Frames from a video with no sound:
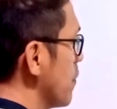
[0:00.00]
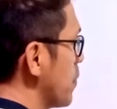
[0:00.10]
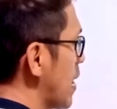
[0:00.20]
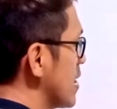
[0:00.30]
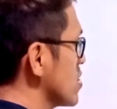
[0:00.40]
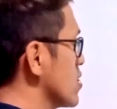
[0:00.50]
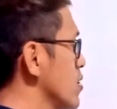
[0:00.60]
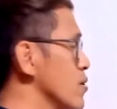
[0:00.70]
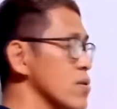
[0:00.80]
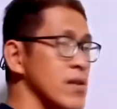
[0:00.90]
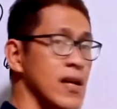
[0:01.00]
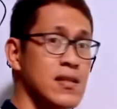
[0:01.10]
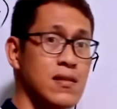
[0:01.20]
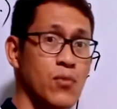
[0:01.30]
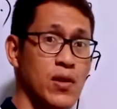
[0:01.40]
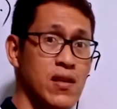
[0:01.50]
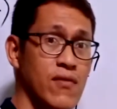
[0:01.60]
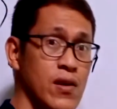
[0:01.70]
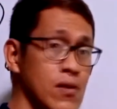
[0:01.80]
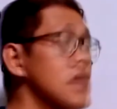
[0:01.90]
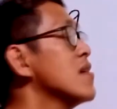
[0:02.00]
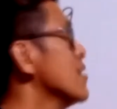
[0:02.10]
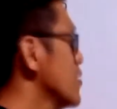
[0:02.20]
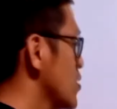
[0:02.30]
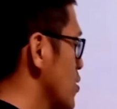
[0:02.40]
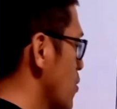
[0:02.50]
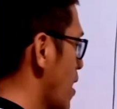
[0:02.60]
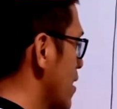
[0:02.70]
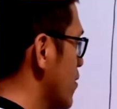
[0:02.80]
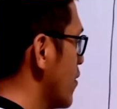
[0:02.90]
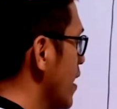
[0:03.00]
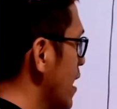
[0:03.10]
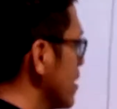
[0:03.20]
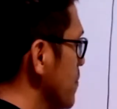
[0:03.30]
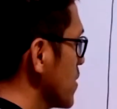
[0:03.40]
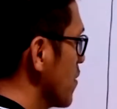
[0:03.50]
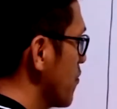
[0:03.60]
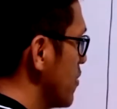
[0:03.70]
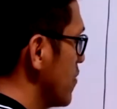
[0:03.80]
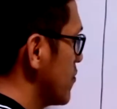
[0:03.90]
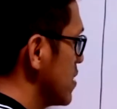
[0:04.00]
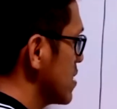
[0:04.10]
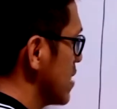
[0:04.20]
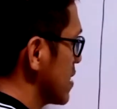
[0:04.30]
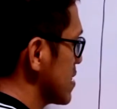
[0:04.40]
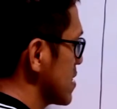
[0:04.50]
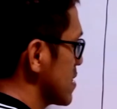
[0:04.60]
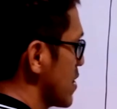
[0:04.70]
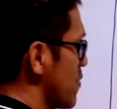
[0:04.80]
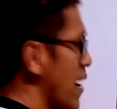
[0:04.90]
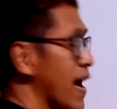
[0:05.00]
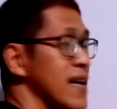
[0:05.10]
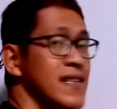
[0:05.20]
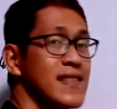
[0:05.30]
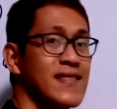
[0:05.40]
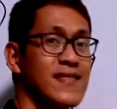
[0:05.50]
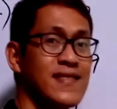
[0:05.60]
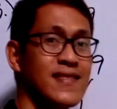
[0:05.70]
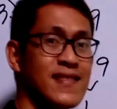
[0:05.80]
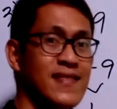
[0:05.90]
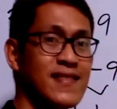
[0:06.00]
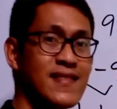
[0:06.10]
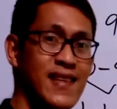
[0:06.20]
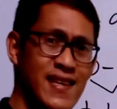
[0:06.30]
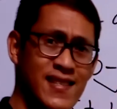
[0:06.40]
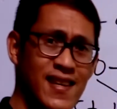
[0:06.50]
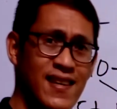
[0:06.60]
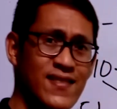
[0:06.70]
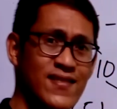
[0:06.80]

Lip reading: plus 2, that will give you 256. Correct. Easy?